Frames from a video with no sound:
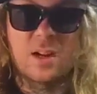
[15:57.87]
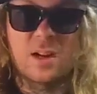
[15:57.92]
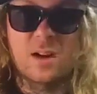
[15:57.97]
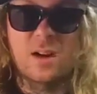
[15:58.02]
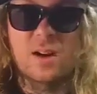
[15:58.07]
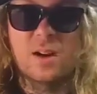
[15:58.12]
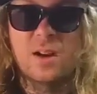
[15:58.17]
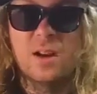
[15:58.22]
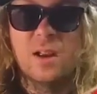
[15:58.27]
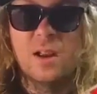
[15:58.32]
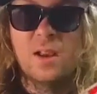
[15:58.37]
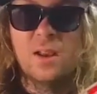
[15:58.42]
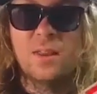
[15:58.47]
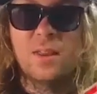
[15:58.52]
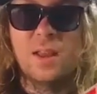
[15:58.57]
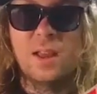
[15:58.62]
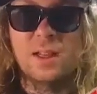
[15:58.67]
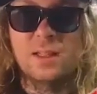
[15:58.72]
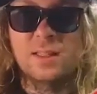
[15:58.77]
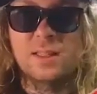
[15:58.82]
here
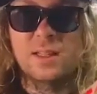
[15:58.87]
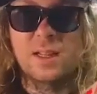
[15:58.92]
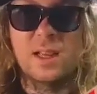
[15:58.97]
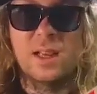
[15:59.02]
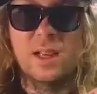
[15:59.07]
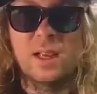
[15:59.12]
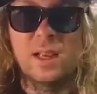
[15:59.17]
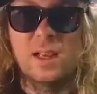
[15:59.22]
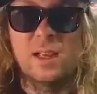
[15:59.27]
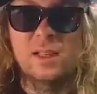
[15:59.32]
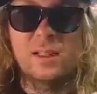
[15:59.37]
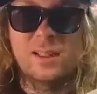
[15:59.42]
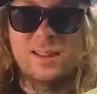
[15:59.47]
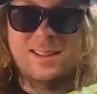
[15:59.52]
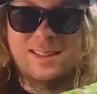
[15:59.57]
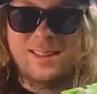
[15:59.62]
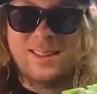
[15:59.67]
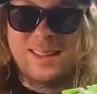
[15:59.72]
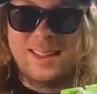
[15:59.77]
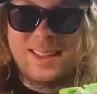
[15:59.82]
that
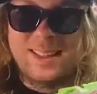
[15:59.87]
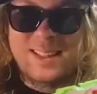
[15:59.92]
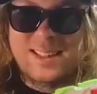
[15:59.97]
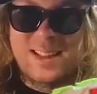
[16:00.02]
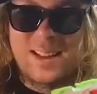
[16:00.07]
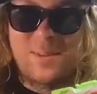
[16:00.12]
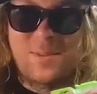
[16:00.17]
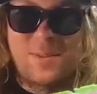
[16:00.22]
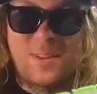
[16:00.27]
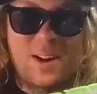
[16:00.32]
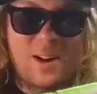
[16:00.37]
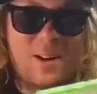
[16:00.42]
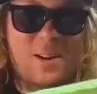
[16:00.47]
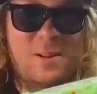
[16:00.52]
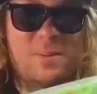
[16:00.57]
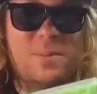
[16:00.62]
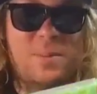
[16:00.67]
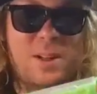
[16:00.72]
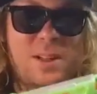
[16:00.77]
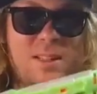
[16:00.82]
it's not
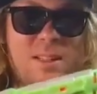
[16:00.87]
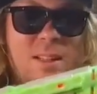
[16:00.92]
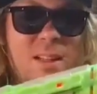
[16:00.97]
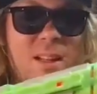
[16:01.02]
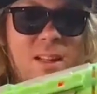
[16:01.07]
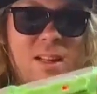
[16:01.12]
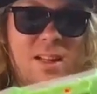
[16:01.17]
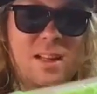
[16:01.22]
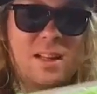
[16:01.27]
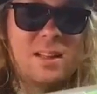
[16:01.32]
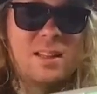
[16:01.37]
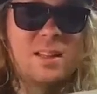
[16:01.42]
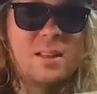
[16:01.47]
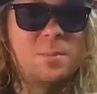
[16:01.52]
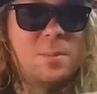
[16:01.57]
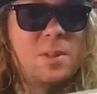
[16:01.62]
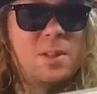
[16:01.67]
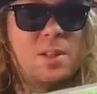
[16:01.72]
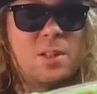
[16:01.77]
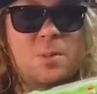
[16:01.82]
firing, but
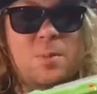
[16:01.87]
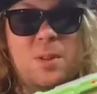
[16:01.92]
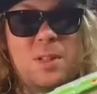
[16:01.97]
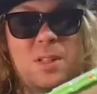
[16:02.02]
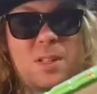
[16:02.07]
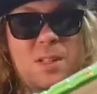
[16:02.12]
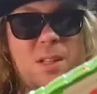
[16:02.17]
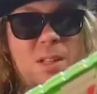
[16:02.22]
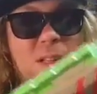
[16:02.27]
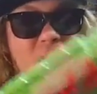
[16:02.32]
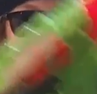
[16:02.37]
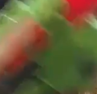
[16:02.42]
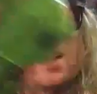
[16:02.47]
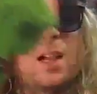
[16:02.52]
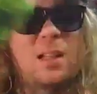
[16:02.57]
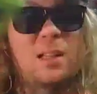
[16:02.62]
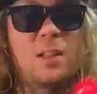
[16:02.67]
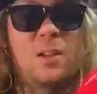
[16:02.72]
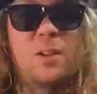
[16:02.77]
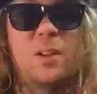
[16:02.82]
it just means it's
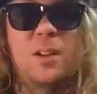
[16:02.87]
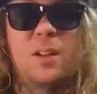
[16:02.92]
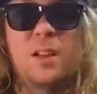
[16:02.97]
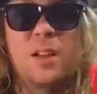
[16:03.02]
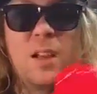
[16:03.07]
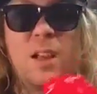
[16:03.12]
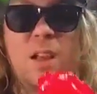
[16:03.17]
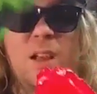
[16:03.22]
not loaded.